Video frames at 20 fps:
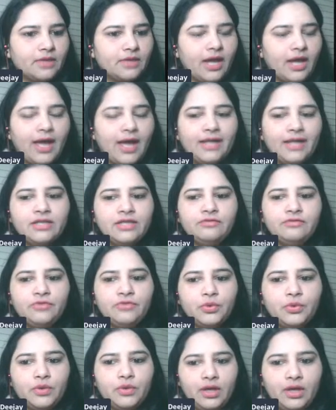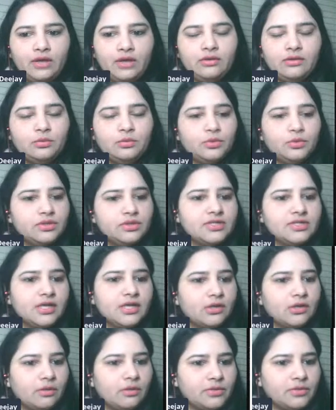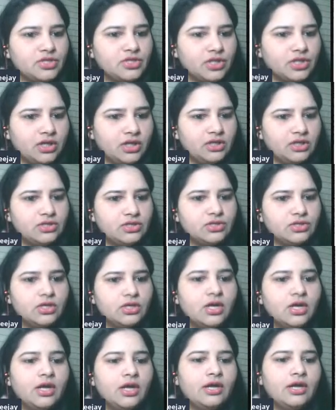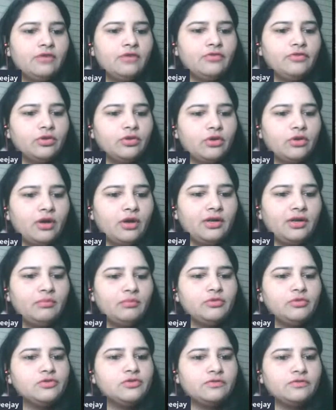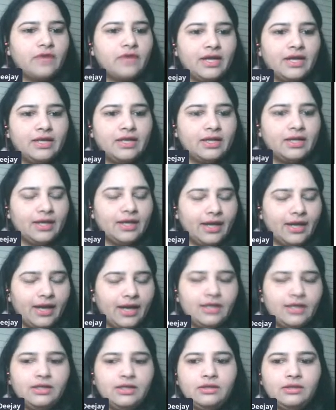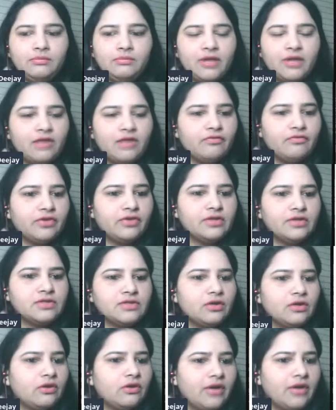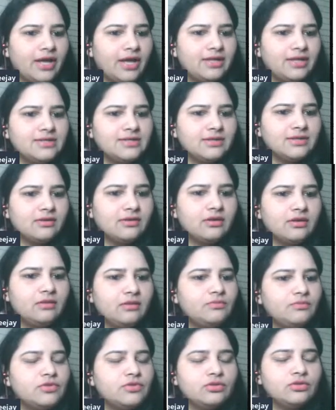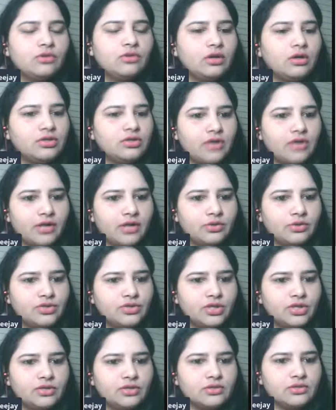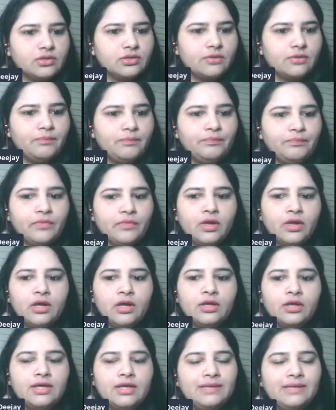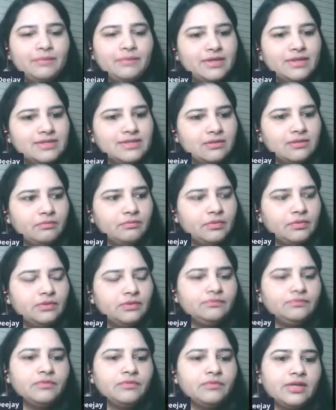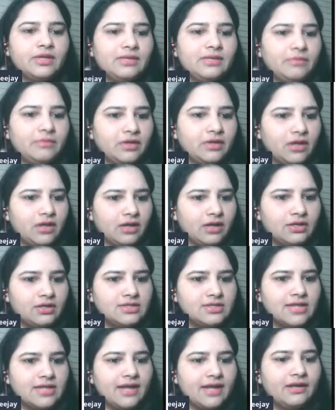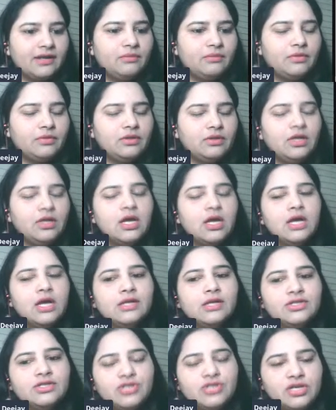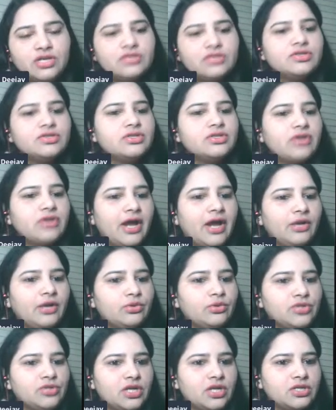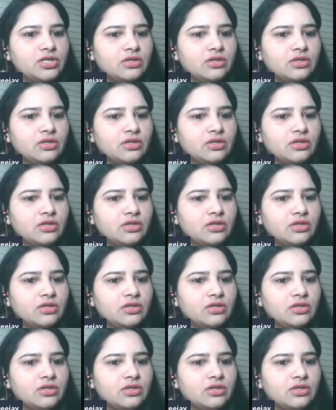And if you think the words cannot be changed, if you're not able to find any paraphrasing or any synonym, do not try to change it. Keep it simple, keep it understandable. Just try to change